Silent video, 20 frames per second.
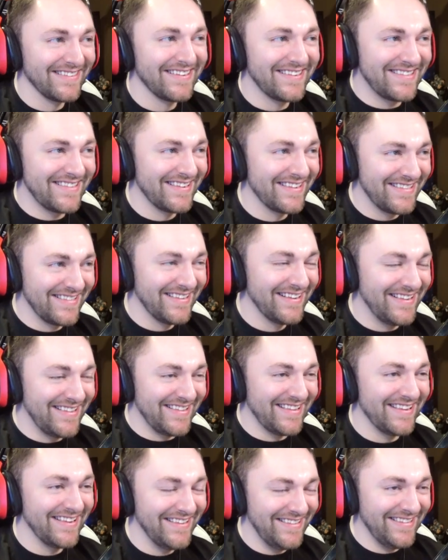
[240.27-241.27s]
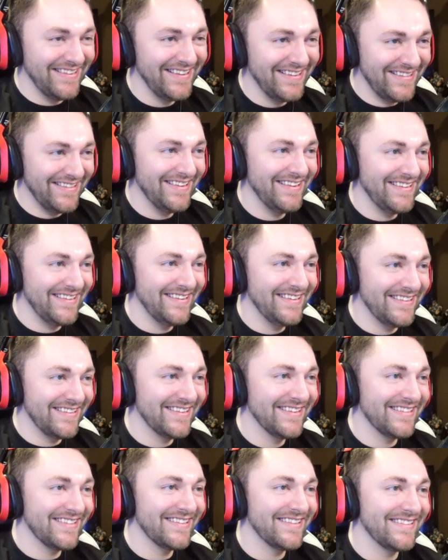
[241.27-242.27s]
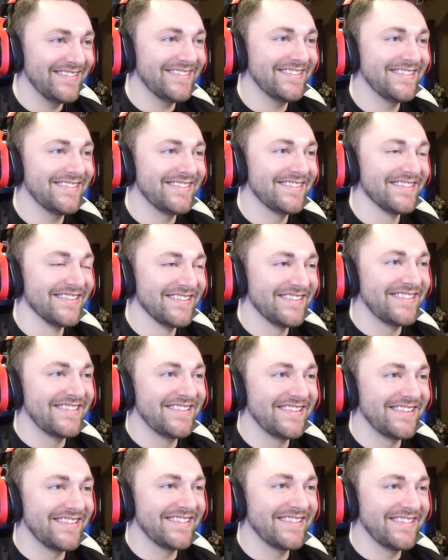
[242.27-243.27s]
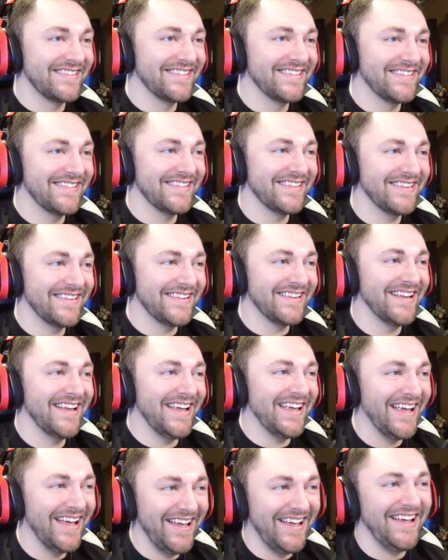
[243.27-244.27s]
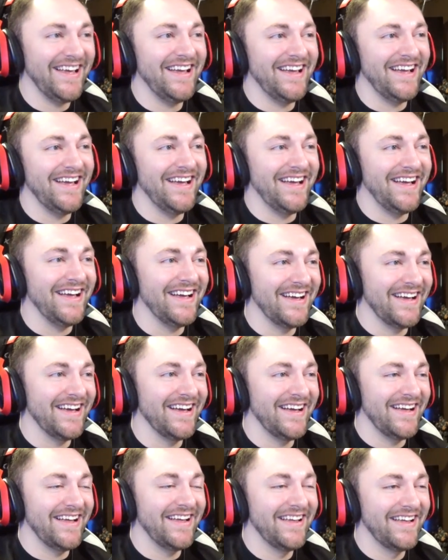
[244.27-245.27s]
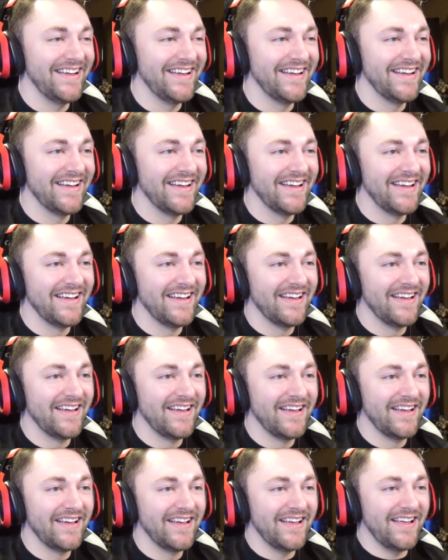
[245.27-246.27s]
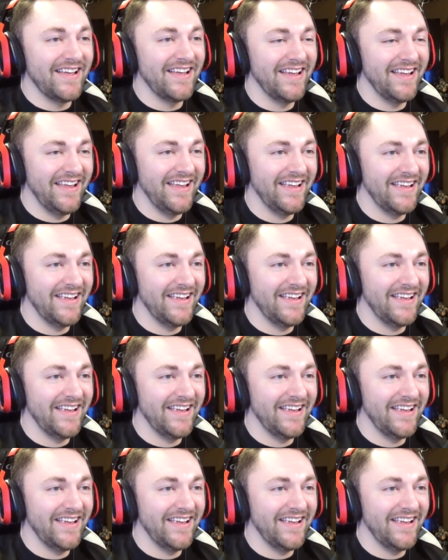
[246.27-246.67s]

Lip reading: No one is speaking in this clip.